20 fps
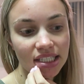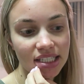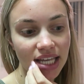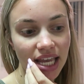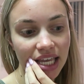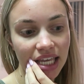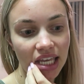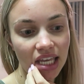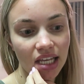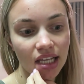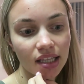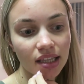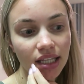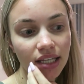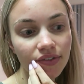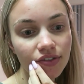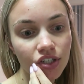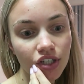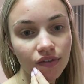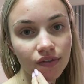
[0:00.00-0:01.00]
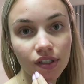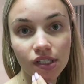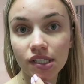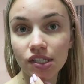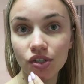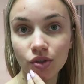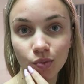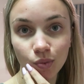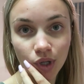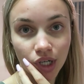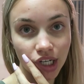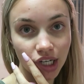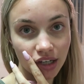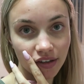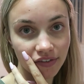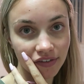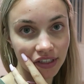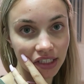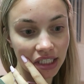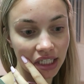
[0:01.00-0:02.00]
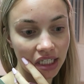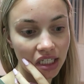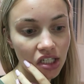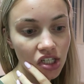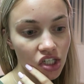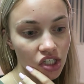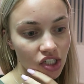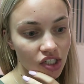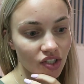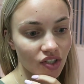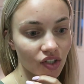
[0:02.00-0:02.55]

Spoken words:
taking leftovers to work for lunch.